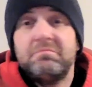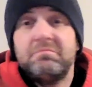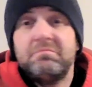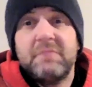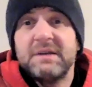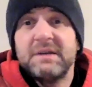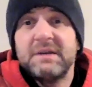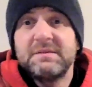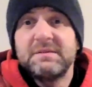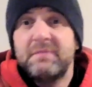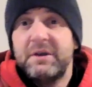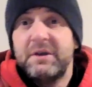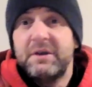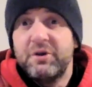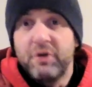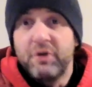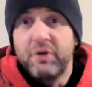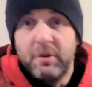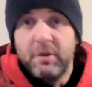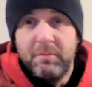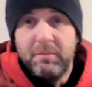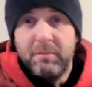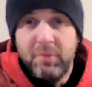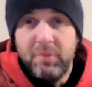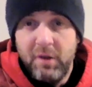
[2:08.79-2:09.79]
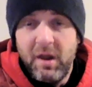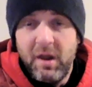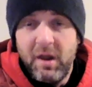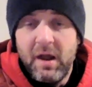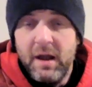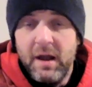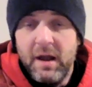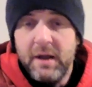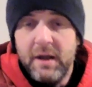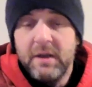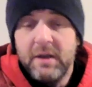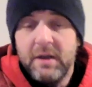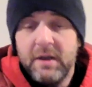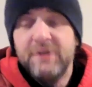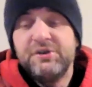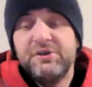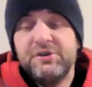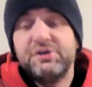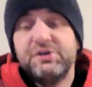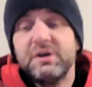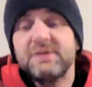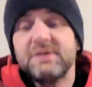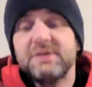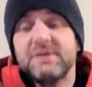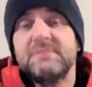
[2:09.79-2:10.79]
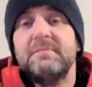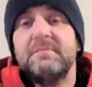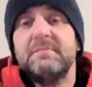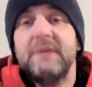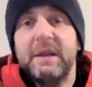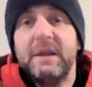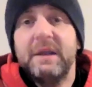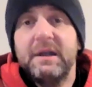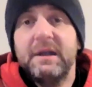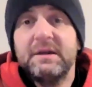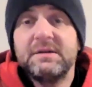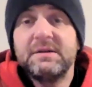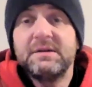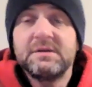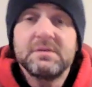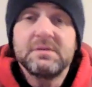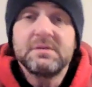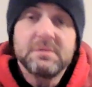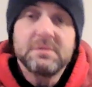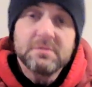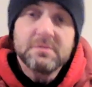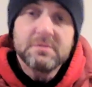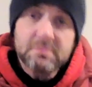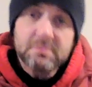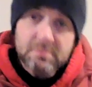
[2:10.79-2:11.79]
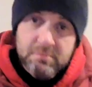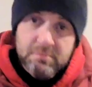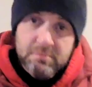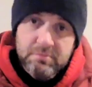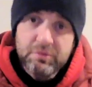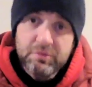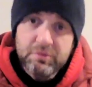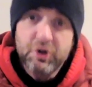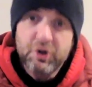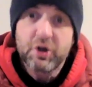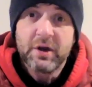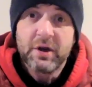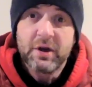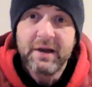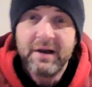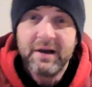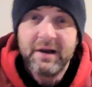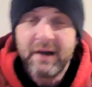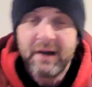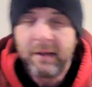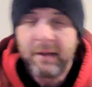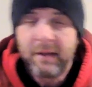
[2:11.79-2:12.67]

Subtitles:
Doesn't mean you're going to play. It just means you're going to get an